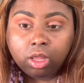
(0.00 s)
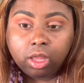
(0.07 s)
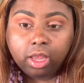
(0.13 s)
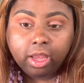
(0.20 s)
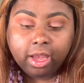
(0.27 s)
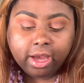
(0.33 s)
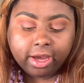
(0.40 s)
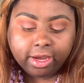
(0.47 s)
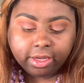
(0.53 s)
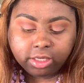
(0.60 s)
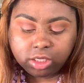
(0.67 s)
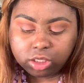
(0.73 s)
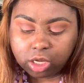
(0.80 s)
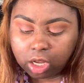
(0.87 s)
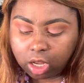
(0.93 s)
And
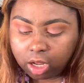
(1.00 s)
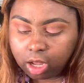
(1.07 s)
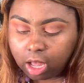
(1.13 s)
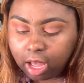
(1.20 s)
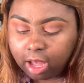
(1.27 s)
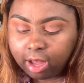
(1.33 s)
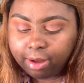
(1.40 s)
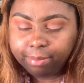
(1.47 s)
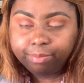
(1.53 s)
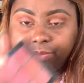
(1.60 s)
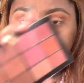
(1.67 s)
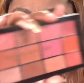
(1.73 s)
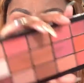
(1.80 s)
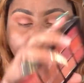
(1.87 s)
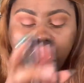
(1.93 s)
guys, um,
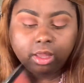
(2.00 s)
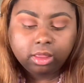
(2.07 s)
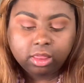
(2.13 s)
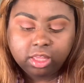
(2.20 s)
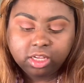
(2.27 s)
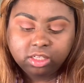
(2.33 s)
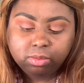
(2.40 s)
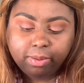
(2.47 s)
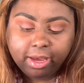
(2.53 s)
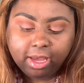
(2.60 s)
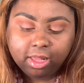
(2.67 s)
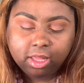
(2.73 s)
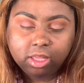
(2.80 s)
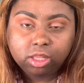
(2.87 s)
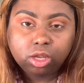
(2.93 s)
this
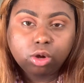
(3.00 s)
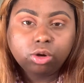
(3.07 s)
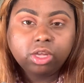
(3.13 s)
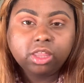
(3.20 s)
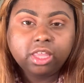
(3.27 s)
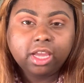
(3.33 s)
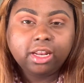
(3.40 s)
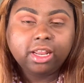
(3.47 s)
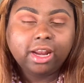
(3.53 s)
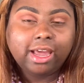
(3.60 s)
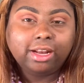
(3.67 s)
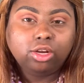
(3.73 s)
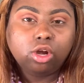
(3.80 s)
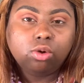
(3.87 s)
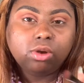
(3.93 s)
palette, the only thing that I
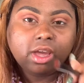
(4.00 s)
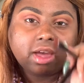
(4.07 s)
don't like